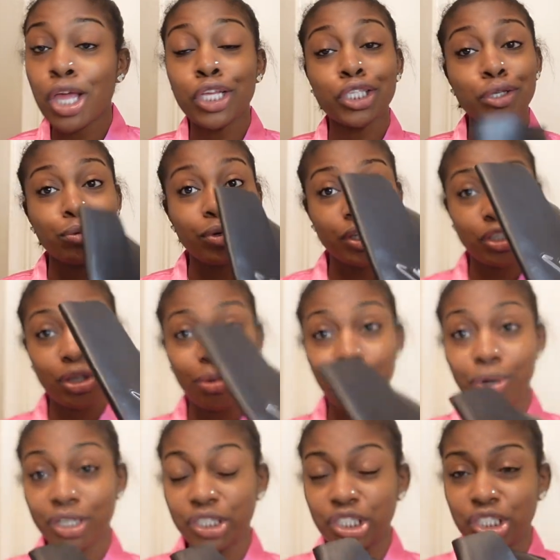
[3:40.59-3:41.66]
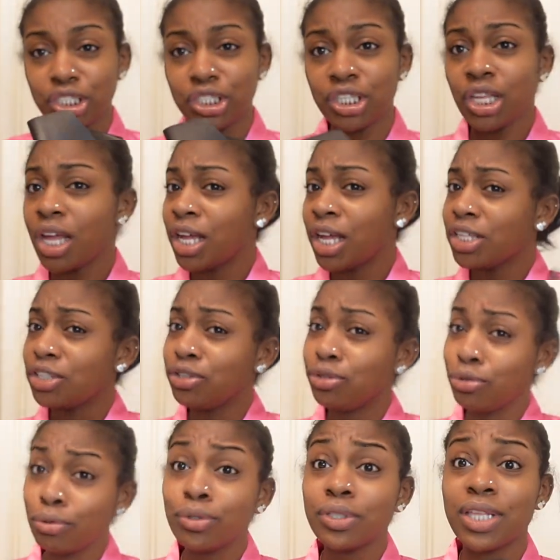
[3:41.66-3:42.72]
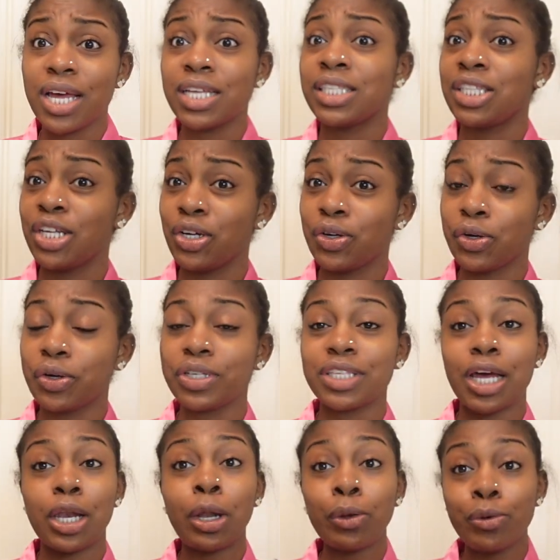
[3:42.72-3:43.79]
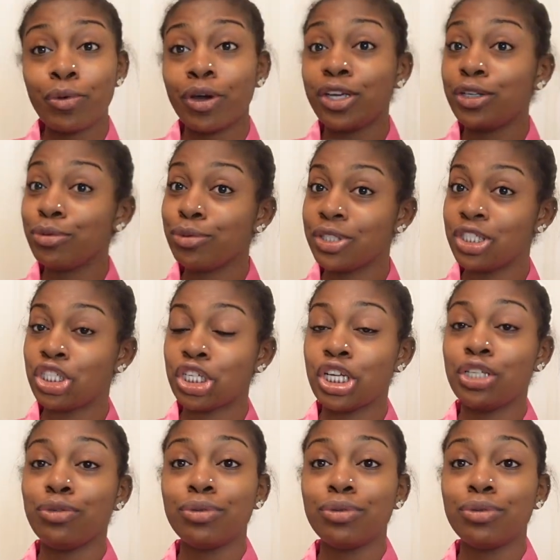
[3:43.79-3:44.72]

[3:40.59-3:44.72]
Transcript: So when you get your brushes, use that sticker because I know you ain't use it yet.